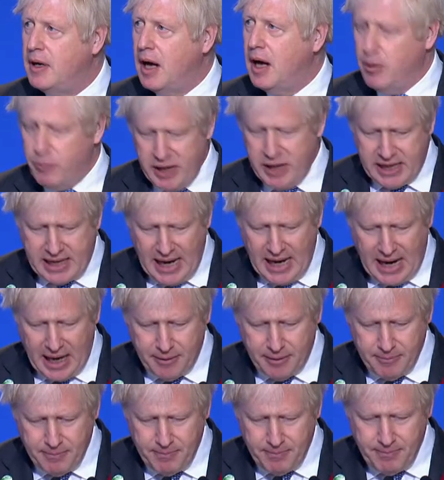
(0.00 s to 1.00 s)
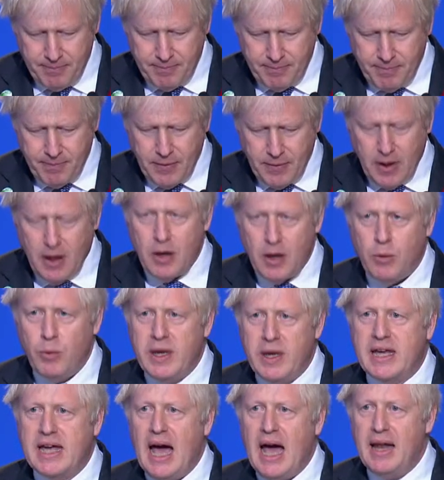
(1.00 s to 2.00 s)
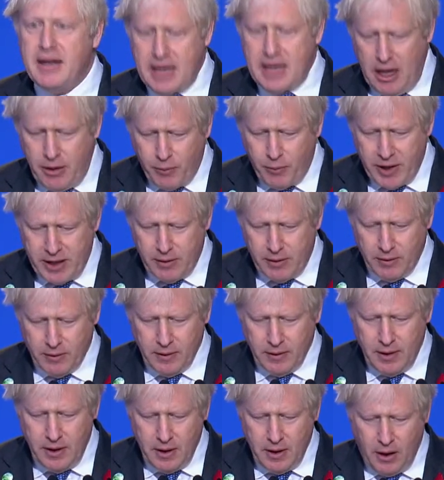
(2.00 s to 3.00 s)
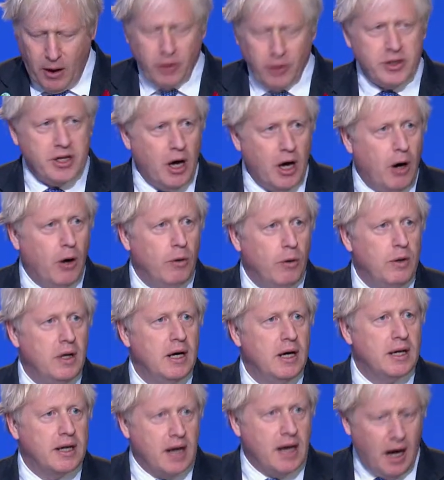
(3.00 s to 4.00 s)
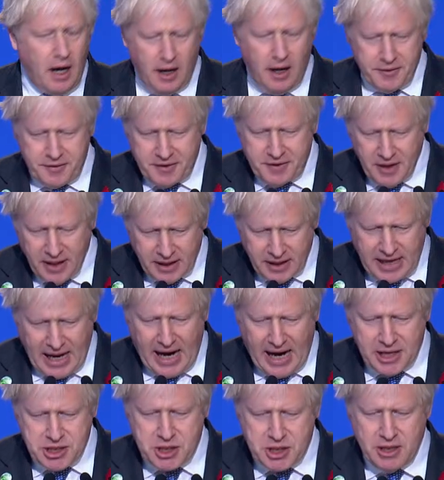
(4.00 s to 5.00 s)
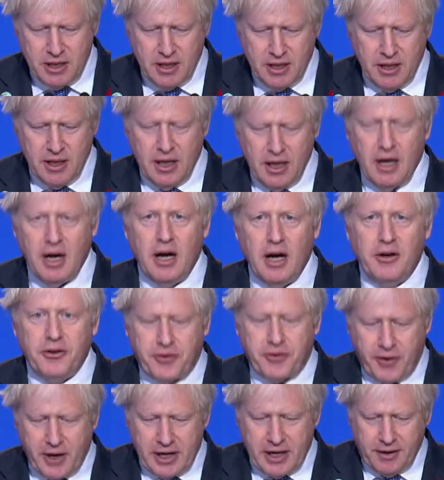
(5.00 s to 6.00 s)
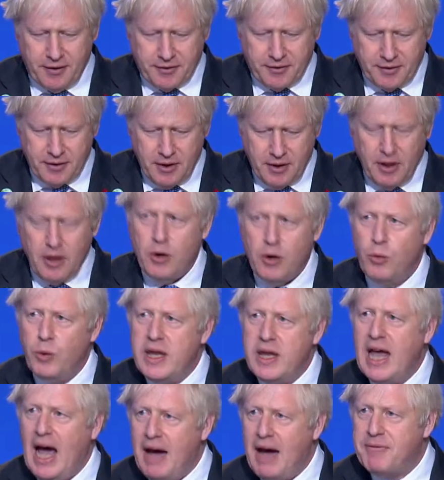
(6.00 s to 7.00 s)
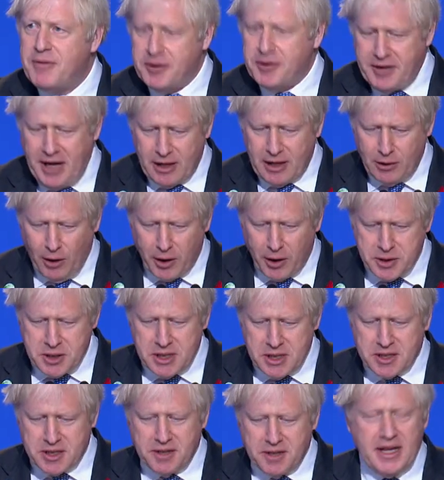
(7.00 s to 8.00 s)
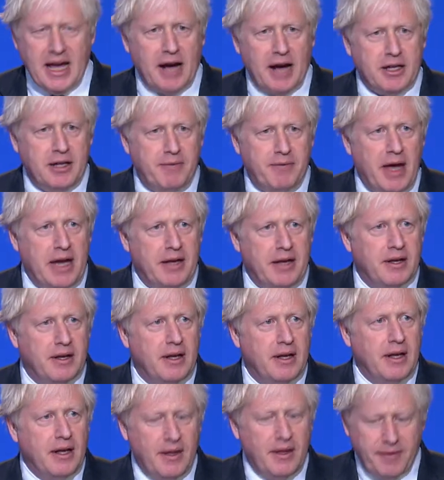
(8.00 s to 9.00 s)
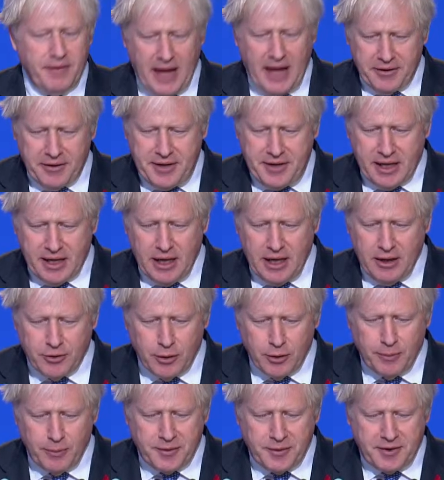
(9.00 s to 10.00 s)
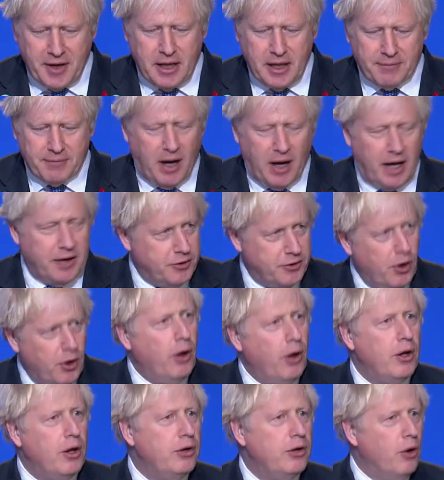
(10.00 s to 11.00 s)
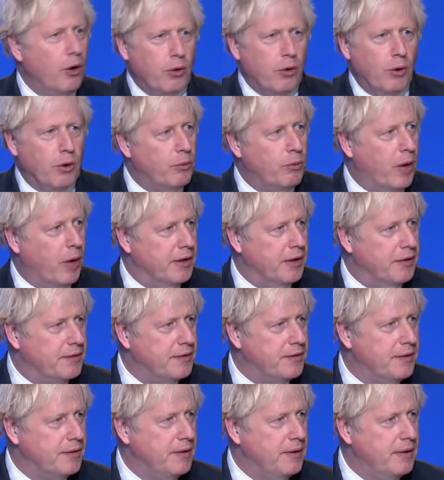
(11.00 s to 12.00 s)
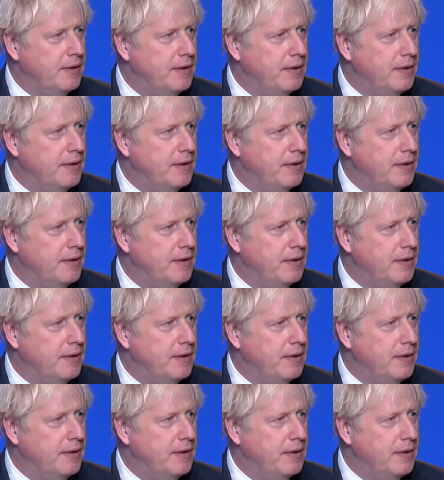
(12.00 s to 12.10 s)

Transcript: And we can we can get real on coal, cars, cash, and trees. We have the technology to deactivate that ticking doomsday device, not, not all at once.